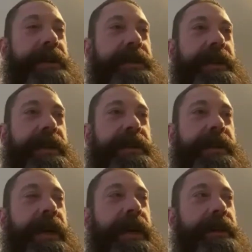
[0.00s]
see this
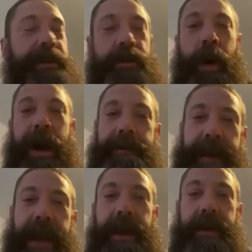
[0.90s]
white
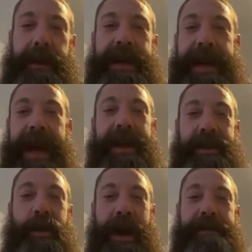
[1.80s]
van. Well, my dad
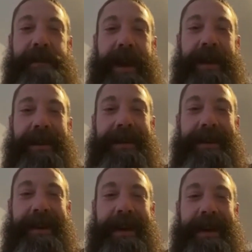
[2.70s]
has a white van.
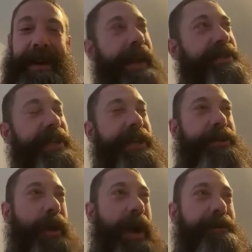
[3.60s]
Okay. And I
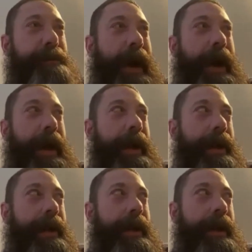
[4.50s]
see it drive
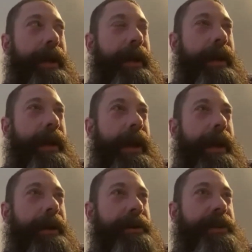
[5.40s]
by,
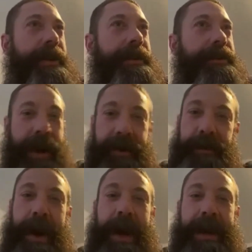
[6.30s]
and all of a sudden it
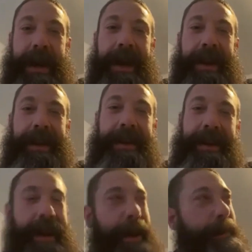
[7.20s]
drives by again.
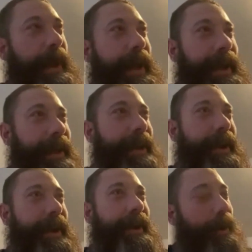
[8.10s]
And I'm like,
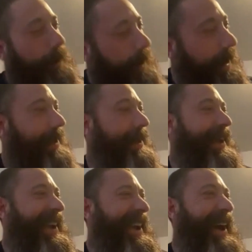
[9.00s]
okay,
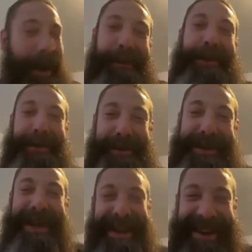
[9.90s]
I'm
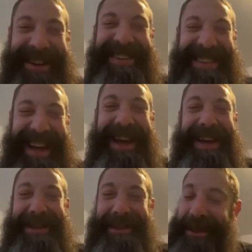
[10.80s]
hallucinating.
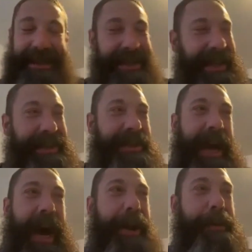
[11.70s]
It's
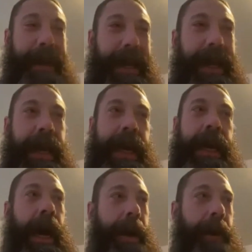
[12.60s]
got to be,
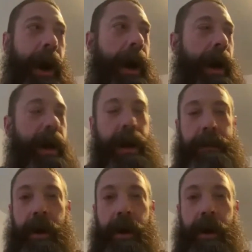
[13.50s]
I'm hot, I'm